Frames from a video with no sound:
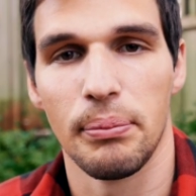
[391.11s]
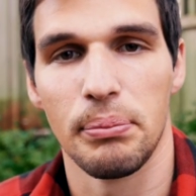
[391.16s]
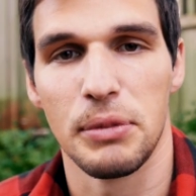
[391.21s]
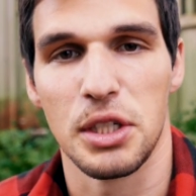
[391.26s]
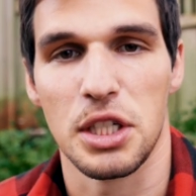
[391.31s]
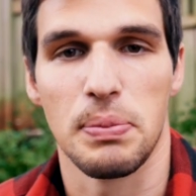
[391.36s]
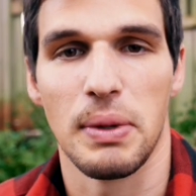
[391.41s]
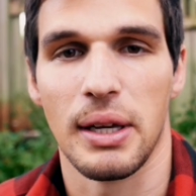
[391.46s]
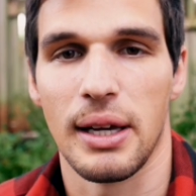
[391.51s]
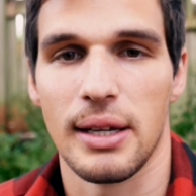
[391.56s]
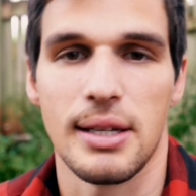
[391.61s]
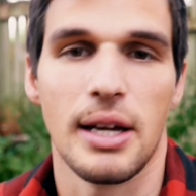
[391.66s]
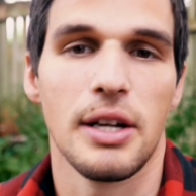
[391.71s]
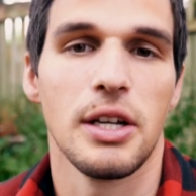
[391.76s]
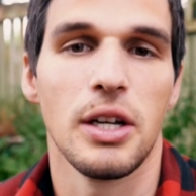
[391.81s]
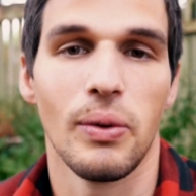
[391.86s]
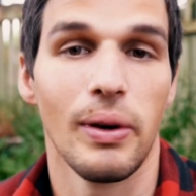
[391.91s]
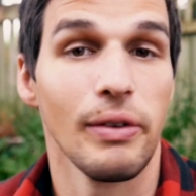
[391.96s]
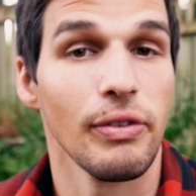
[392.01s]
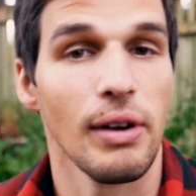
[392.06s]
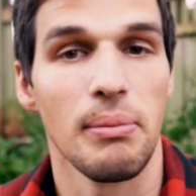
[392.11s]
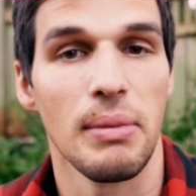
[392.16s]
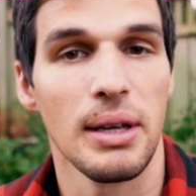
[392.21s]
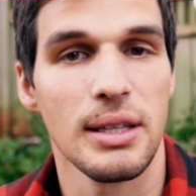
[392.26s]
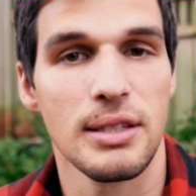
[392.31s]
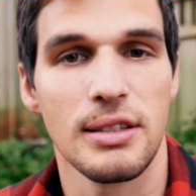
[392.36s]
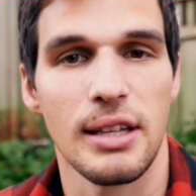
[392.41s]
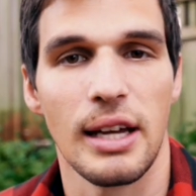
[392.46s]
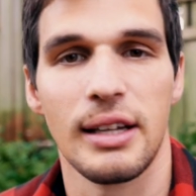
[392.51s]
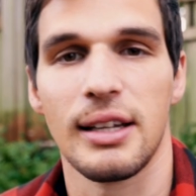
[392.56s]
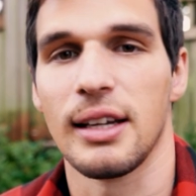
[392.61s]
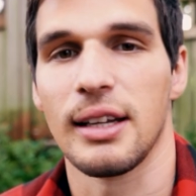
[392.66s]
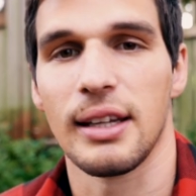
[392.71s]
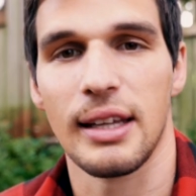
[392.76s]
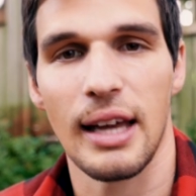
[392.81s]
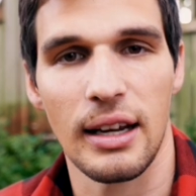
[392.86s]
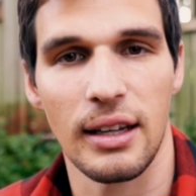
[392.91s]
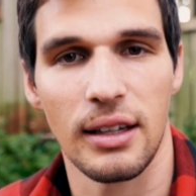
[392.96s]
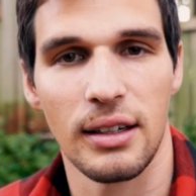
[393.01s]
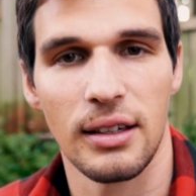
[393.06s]
just because I knew if I missed, I didn't
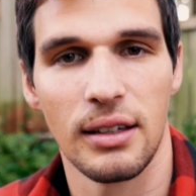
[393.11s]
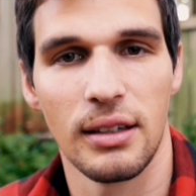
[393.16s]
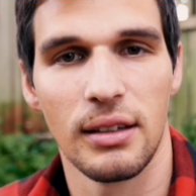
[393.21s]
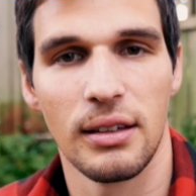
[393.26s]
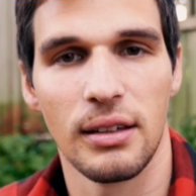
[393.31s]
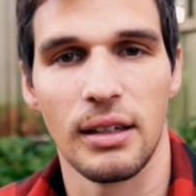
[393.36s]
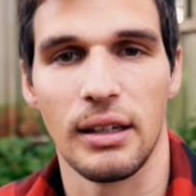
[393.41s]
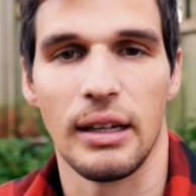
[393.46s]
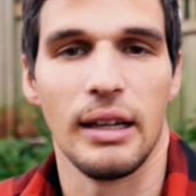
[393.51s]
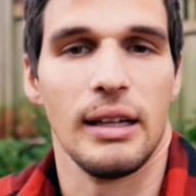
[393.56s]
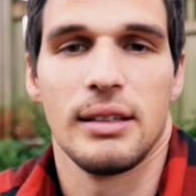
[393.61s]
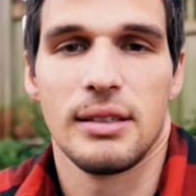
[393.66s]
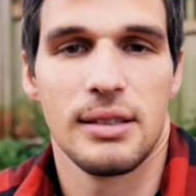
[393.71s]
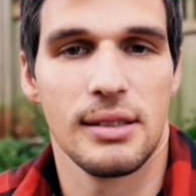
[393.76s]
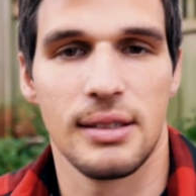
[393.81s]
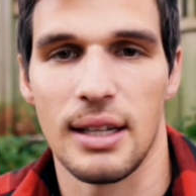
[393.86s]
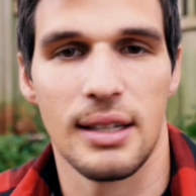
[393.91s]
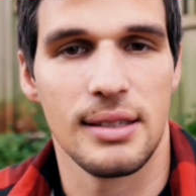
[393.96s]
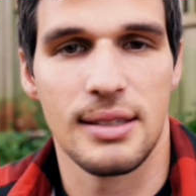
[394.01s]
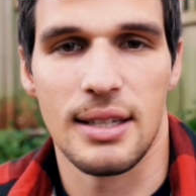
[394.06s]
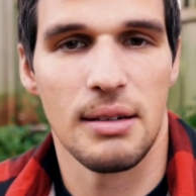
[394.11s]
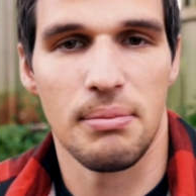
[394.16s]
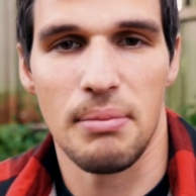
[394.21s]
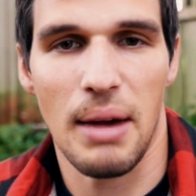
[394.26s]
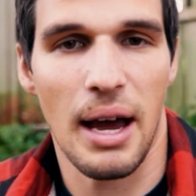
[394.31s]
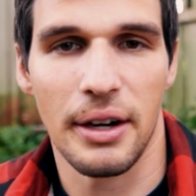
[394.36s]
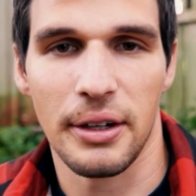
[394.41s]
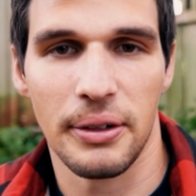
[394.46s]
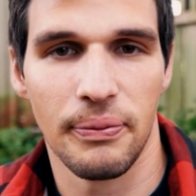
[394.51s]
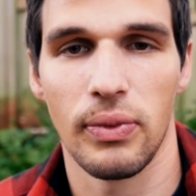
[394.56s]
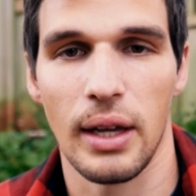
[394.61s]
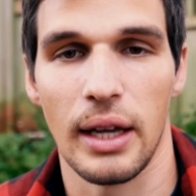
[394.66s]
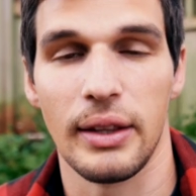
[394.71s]
get it, it didn't matter.